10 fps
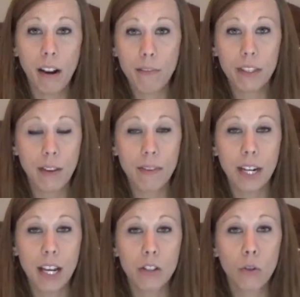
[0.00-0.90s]
I have 7
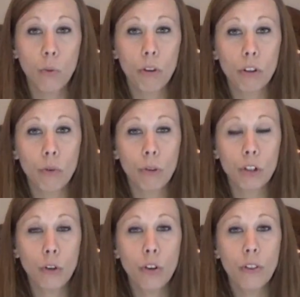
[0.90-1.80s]
days in order to
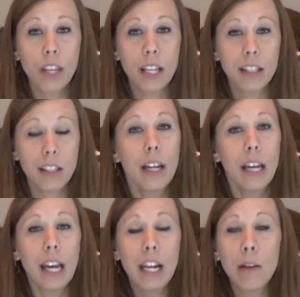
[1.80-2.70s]
return this.
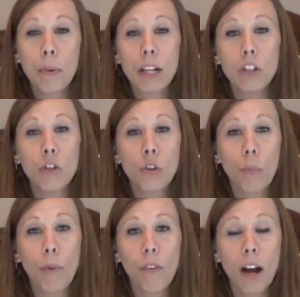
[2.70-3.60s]
Any opinions you
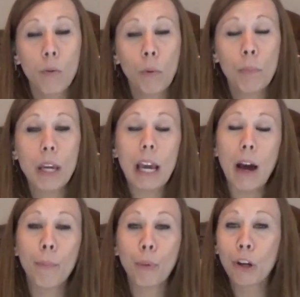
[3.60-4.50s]
could provide would
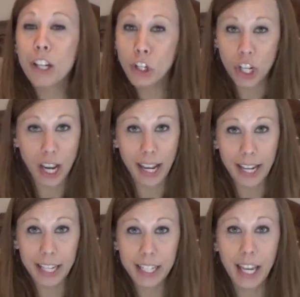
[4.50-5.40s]
be
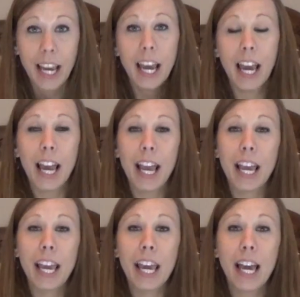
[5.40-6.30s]
appreciated.
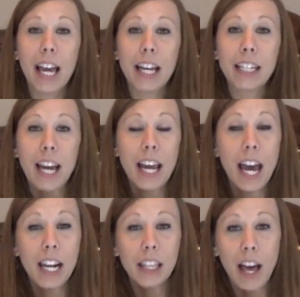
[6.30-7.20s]
And I
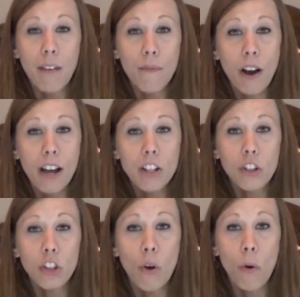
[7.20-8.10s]
had a lot of fun,
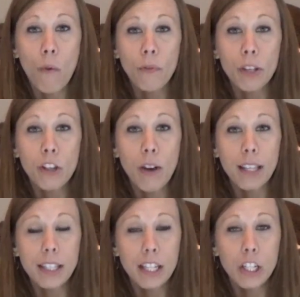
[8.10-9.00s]
so hopefully you
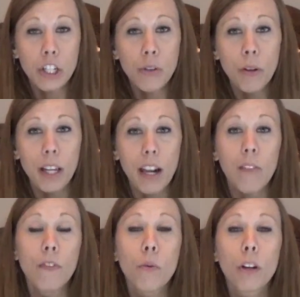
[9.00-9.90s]
guys did too. Again,
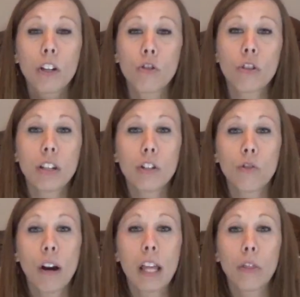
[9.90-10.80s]
if you are interested in
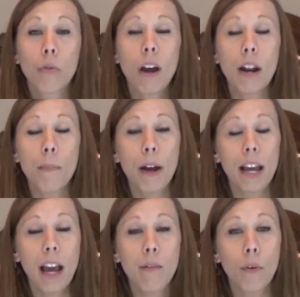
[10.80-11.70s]
trying ThredUP,
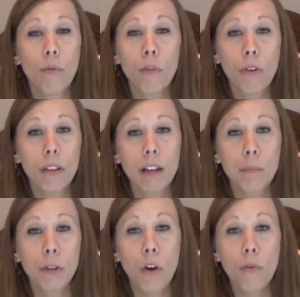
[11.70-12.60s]
I have a referral
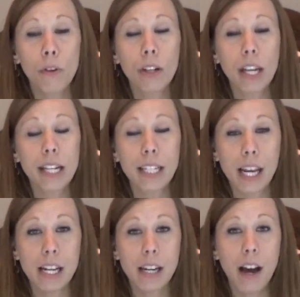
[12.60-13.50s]
link below for you to get
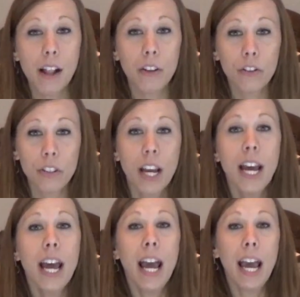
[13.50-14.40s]
$10.
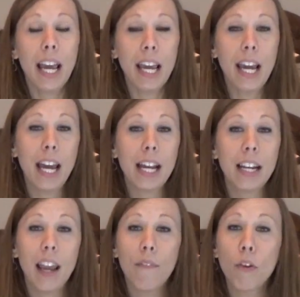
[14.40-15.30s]

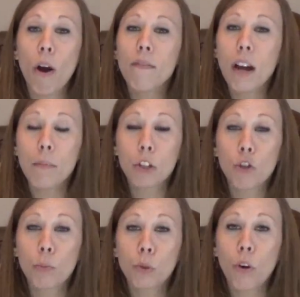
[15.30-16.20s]
And if you have not
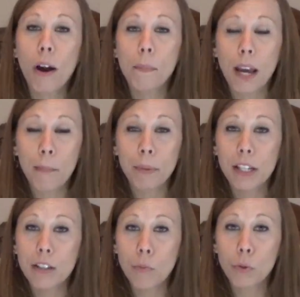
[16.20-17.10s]
subscribed yet,
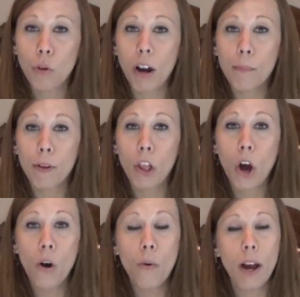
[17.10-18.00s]
please subscribe
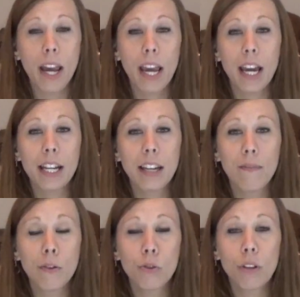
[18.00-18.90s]
below. And
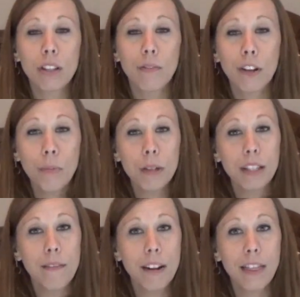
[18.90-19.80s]
if you enjoyed this video,
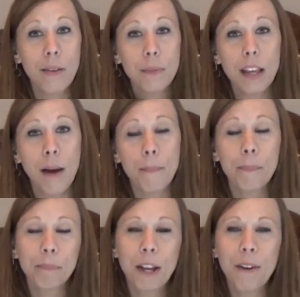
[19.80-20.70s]
please give it a thumbs up.
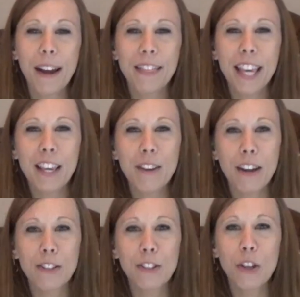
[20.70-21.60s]
Okay, thank you
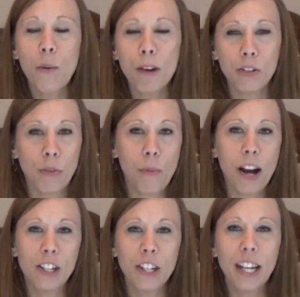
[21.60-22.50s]
guys so much for
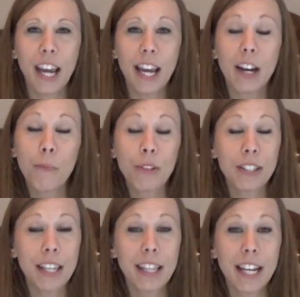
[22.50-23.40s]
watching, and we'll
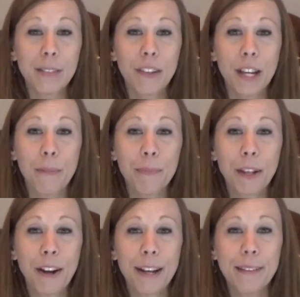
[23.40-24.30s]
see you in the next video.
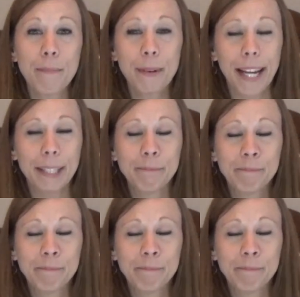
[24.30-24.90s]
All right, bye.